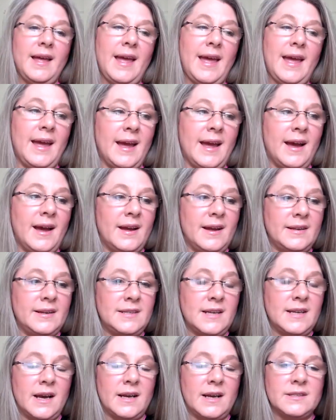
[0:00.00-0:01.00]
And
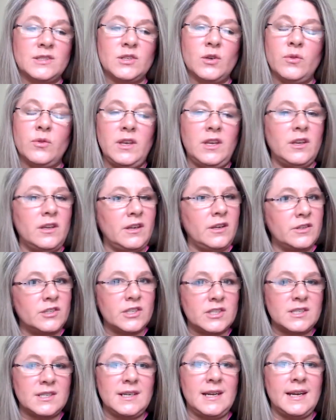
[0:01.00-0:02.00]
uh, so you,
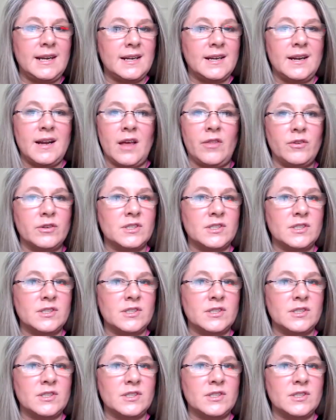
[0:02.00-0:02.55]
just need another